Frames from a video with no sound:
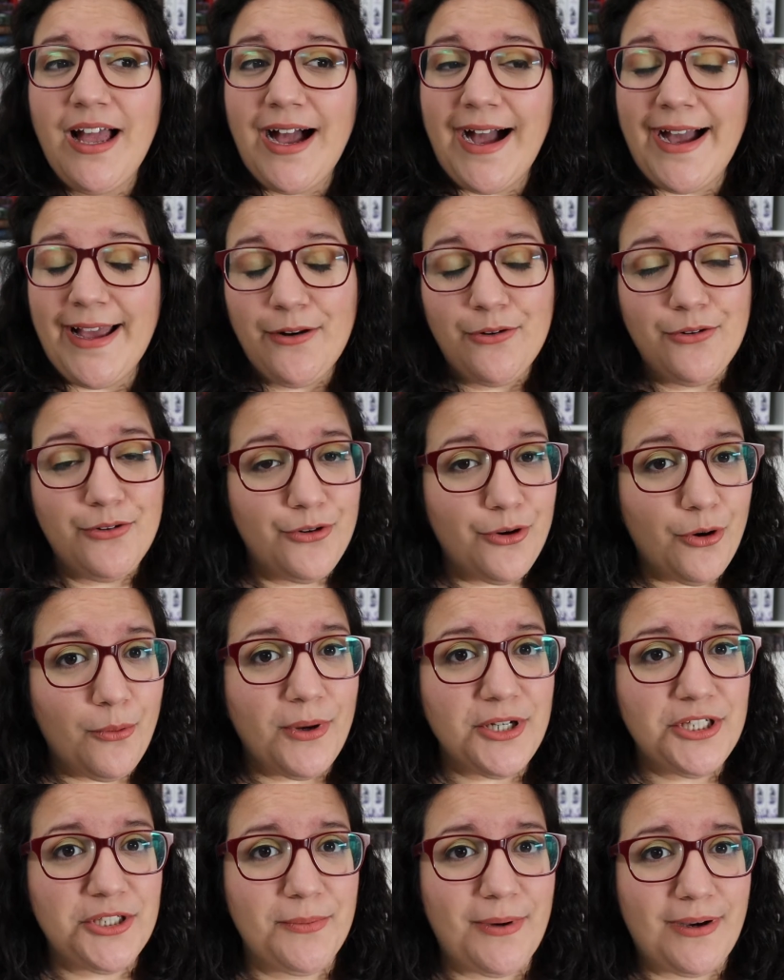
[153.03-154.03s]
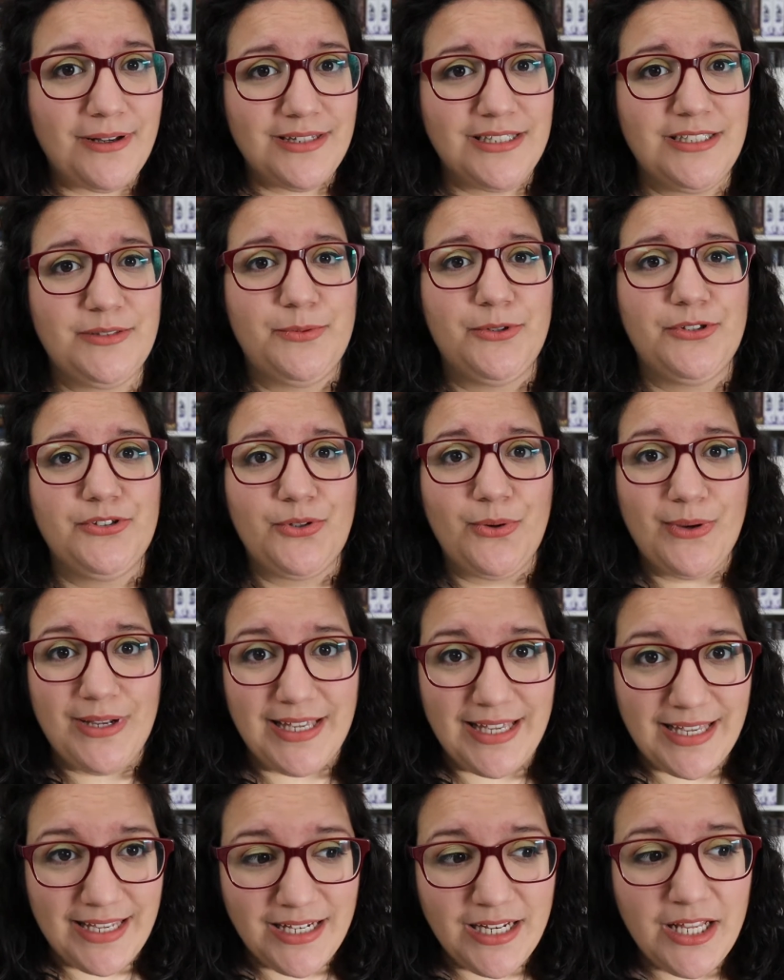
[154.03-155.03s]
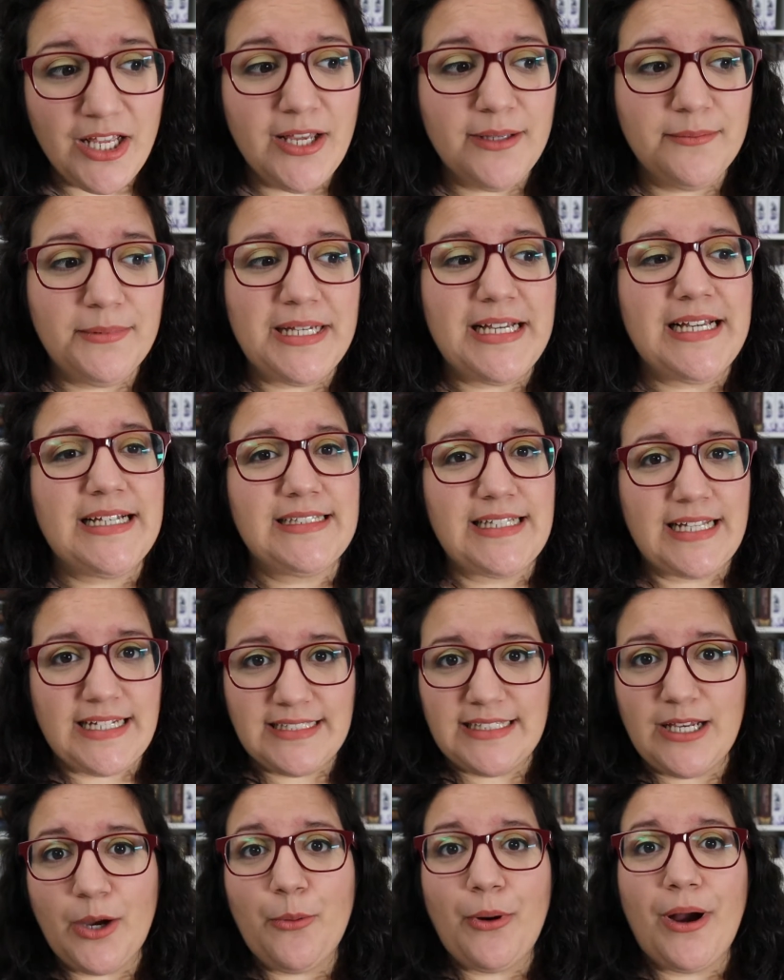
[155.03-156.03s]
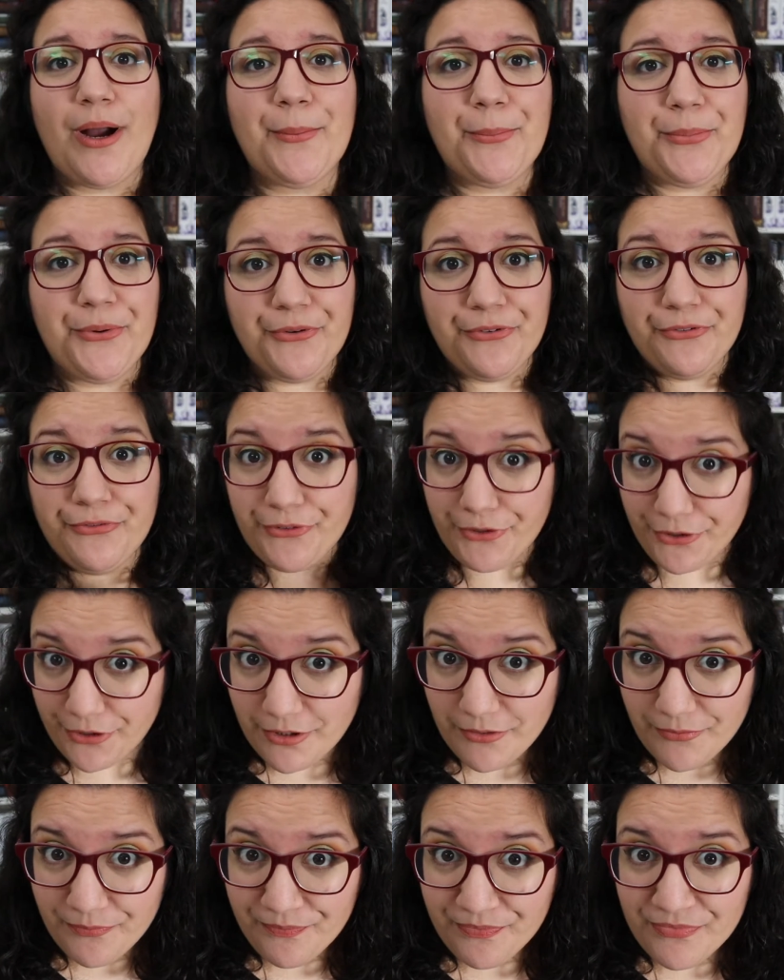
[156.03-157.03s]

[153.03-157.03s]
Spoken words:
I don't know much about these books going in because that is how I prefer